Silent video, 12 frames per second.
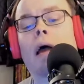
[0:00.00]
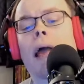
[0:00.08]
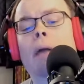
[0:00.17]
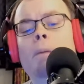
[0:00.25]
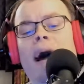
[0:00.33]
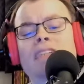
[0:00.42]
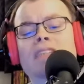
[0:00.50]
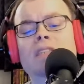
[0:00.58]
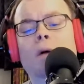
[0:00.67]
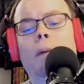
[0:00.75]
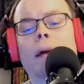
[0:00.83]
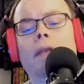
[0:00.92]
a match
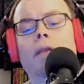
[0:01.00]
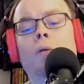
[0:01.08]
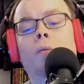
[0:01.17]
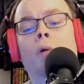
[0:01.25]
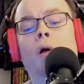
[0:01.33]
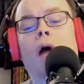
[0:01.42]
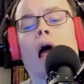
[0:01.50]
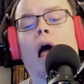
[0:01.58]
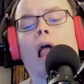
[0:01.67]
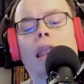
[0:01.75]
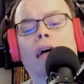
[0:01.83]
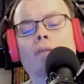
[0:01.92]
that went
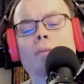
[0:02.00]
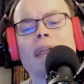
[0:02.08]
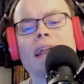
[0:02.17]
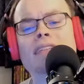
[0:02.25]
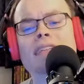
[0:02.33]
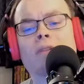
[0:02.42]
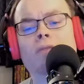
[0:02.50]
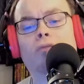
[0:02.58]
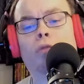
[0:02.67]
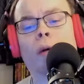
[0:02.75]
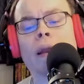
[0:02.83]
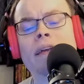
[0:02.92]
11 minutes and
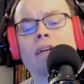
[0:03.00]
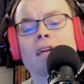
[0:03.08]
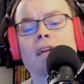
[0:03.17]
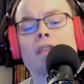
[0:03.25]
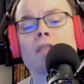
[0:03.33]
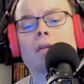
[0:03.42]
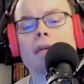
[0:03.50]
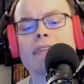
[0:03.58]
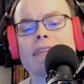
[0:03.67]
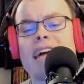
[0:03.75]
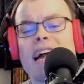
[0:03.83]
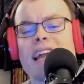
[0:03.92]
43
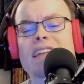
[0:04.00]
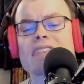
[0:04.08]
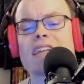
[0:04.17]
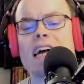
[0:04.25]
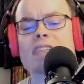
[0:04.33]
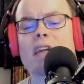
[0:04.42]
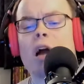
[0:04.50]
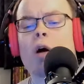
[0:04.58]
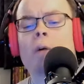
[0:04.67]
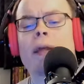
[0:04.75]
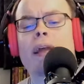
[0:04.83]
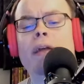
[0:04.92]
seconds as
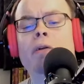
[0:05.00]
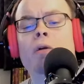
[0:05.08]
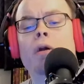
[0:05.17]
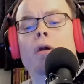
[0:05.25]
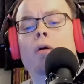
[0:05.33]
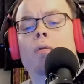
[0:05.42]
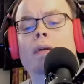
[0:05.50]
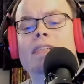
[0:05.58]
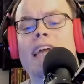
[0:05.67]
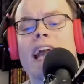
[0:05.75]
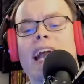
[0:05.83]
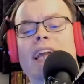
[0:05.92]
Cody
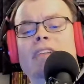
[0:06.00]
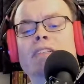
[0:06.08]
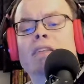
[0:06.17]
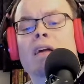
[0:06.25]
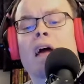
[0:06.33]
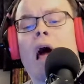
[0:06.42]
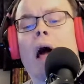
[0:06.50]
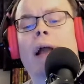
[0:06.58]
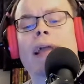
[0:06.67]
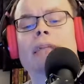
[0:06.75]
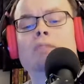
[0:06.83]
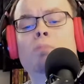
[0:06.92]
retains
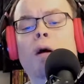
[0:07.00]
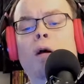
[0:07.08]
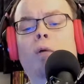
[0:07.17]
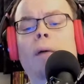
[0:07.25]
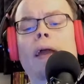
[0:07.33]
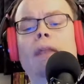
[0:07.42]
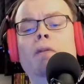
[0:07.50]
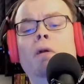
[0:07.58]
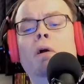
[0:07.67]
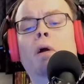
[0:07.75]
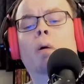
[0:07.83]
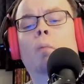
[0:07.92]
against Mark Quinn.
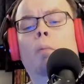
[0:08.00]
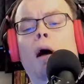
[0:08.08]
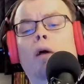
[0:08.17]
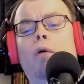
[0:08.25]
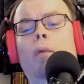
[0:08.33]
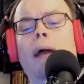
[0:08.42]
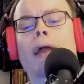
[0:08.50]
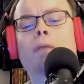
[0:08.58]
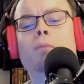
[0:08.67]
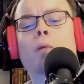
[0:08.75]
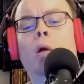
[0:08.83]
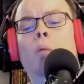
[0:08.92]
Mark
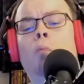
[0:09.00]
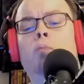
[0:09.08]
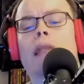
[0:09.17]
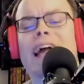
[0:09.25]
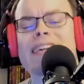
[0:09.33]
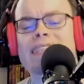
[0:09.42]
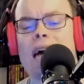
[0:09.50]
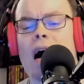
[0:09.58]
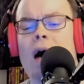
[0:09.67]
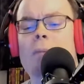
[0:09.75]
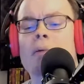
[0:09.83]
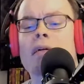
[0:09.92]
Quinn plays
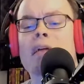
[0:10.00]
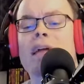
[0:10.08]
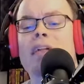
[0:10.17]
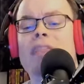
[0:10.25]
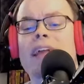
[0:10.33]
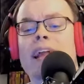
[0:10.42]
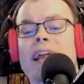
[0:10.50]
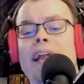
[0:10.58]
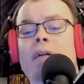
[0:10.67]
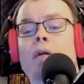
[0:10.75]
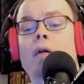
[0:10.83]
up the